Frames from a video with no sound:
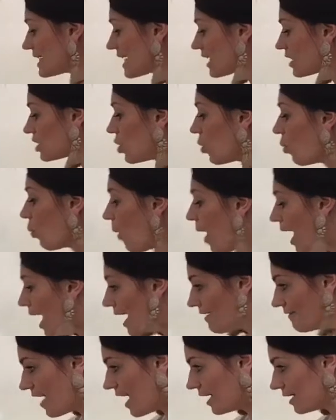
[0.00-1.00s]
to get the
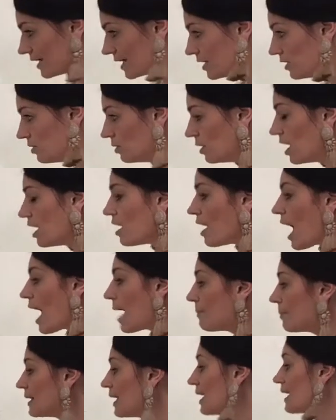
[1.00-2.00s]
y value.
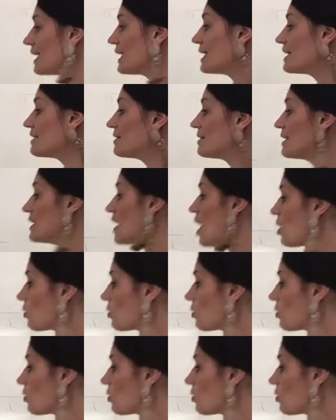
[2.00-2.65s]
I plug it in the